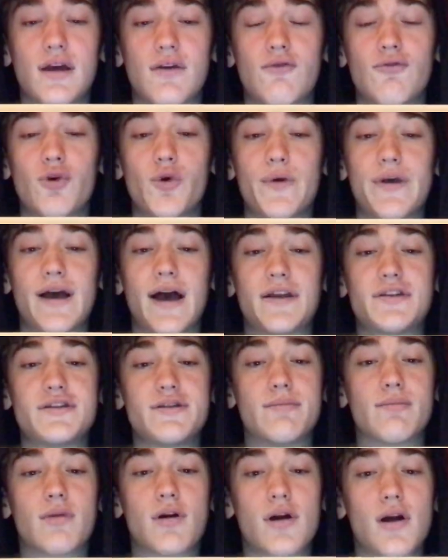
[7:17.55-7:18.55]
Rui
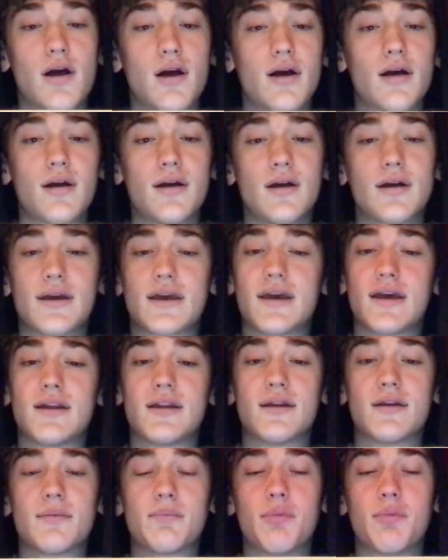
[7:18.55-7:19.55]
Hachimura
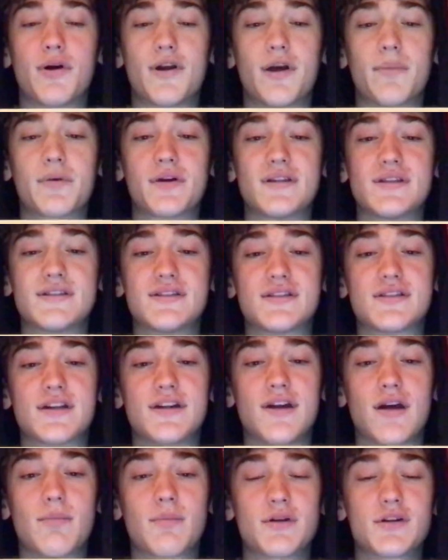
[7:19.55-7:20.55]
can put up consistent
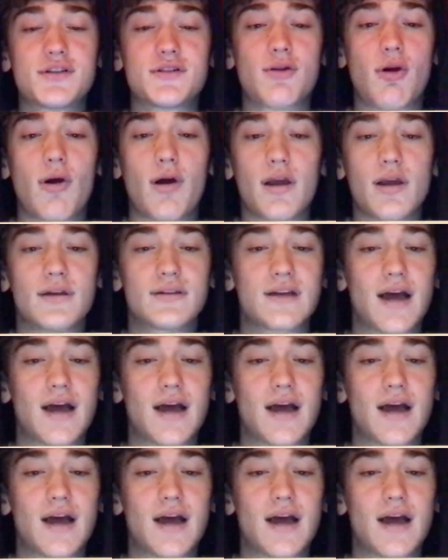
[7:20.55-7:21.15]
numbers starting.